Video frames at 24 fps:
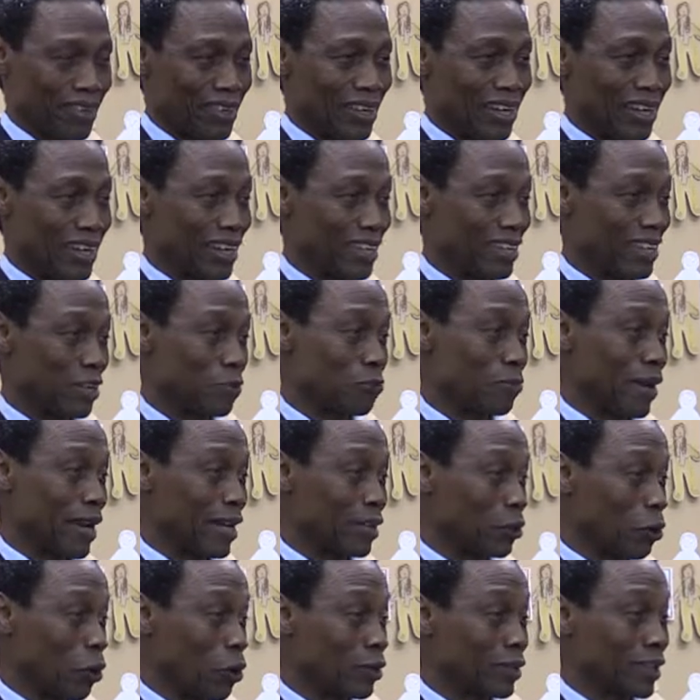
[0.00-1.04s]
That's
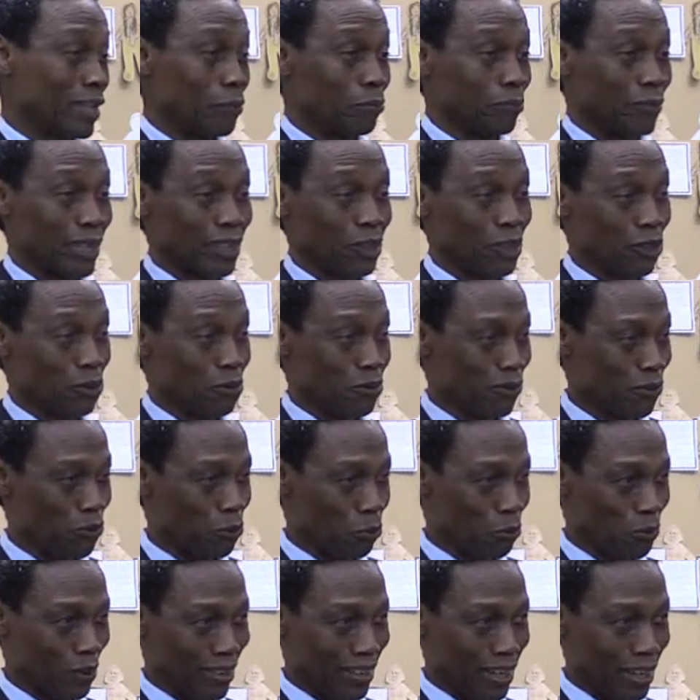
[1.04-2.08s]
why all temptations
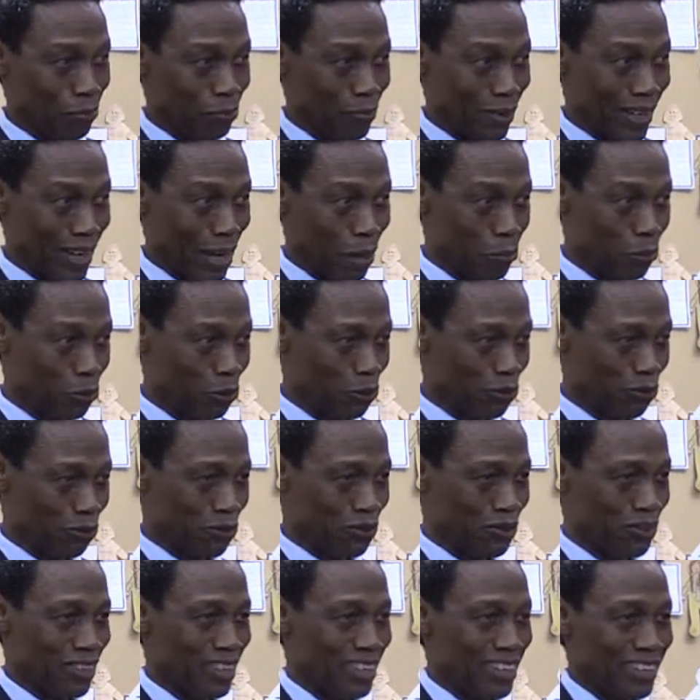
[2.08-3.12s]
to present bigger
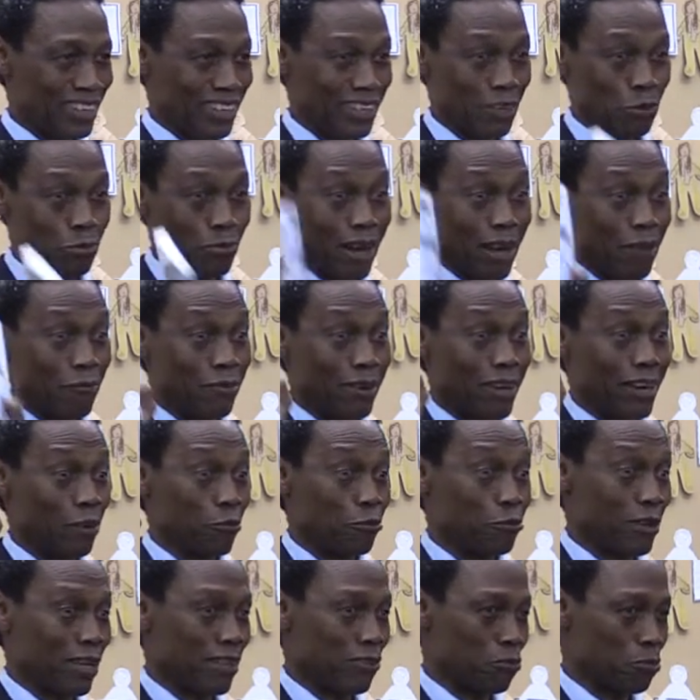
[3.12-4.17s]
books is my very
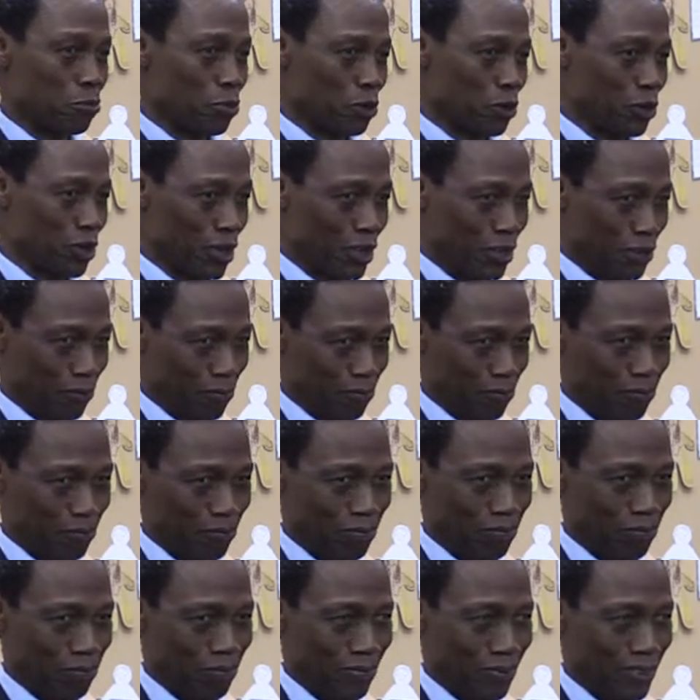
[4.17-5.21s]
first book,
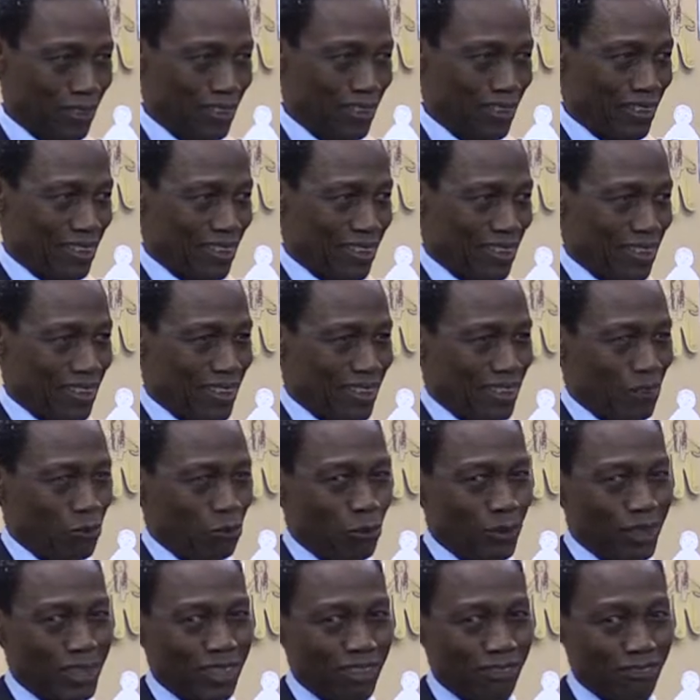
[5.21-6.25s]

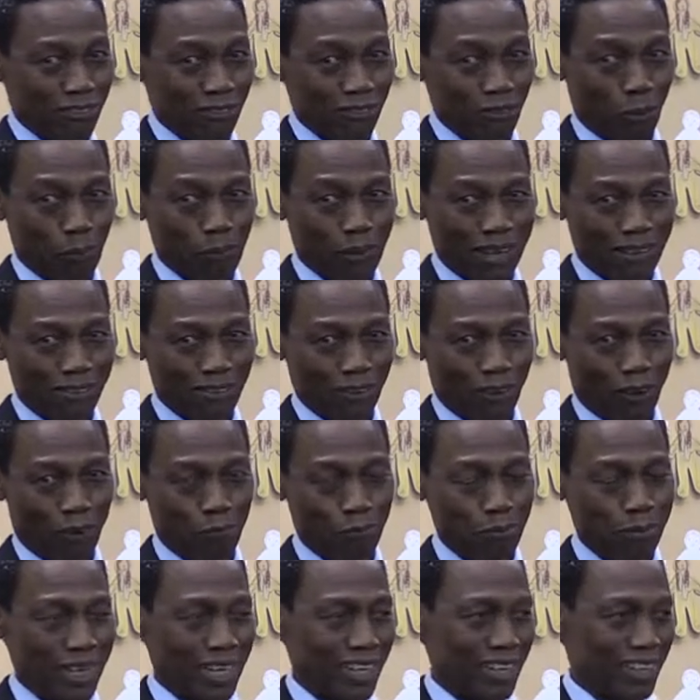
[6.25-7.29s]
which is Suppers
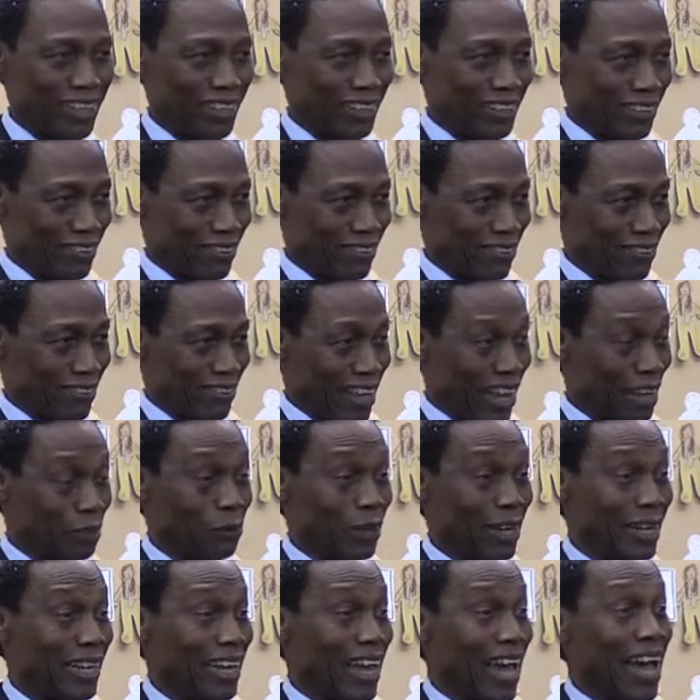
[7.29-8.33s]
of Many Dishes.
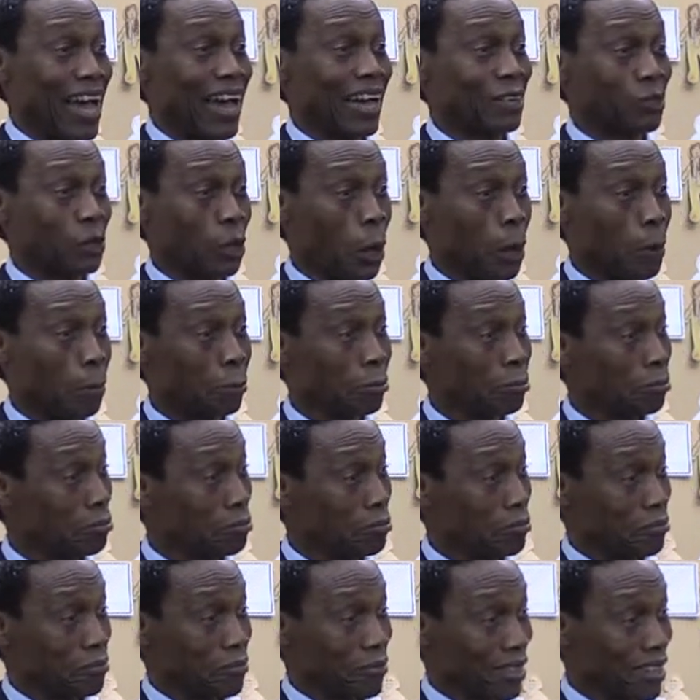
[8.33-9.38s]
Actually, I had come
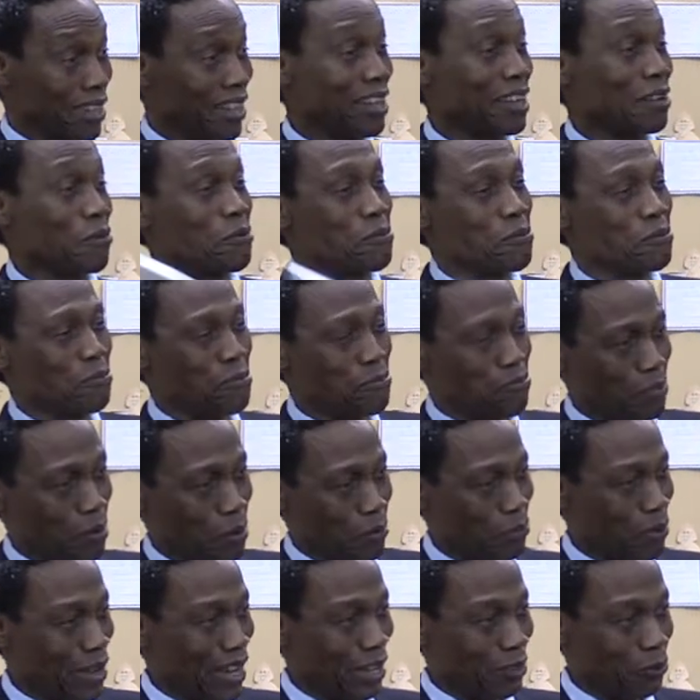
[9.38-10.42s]

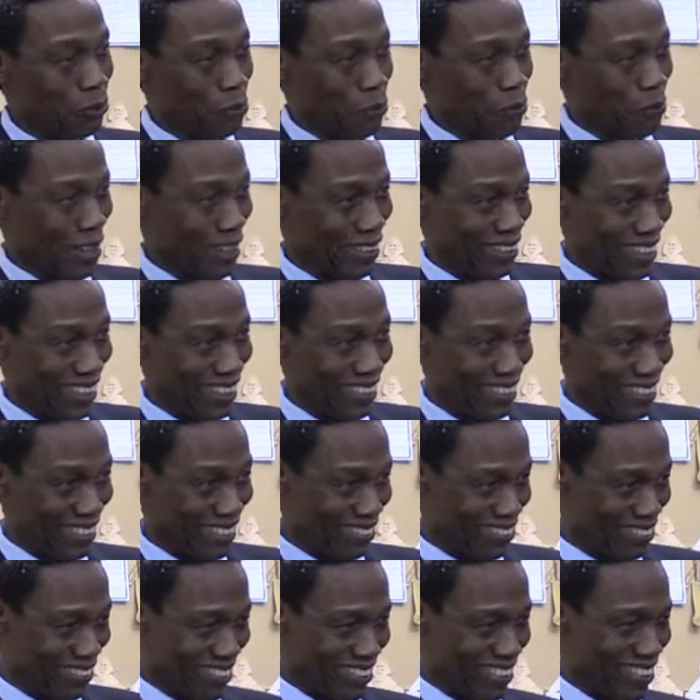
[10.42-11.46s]
prepared to present
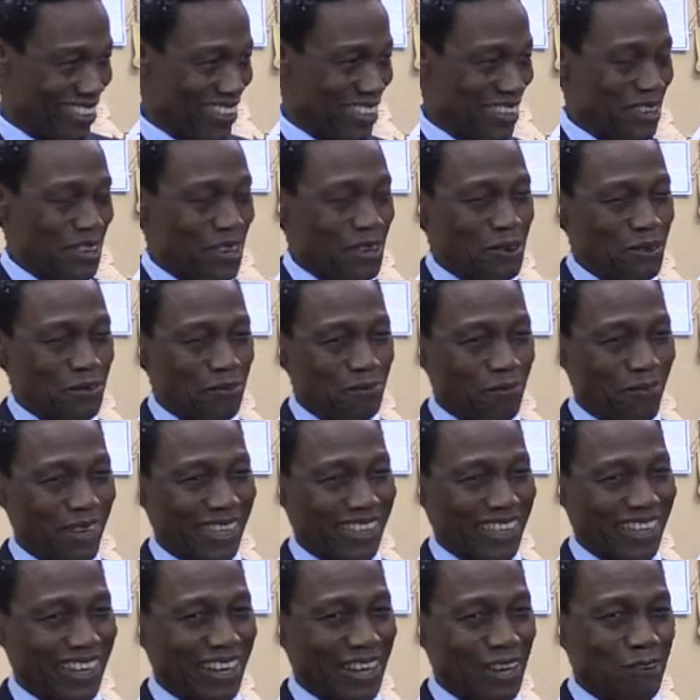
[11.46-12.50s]
this,
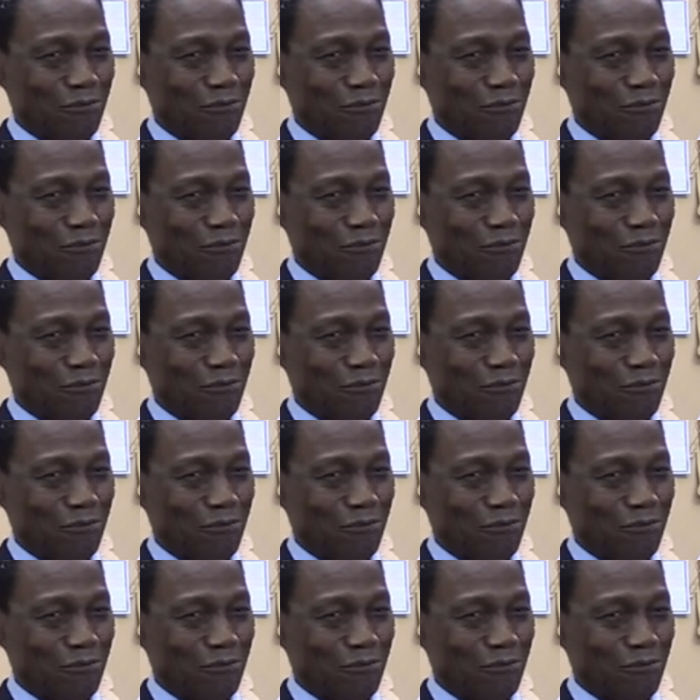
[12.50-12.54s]
but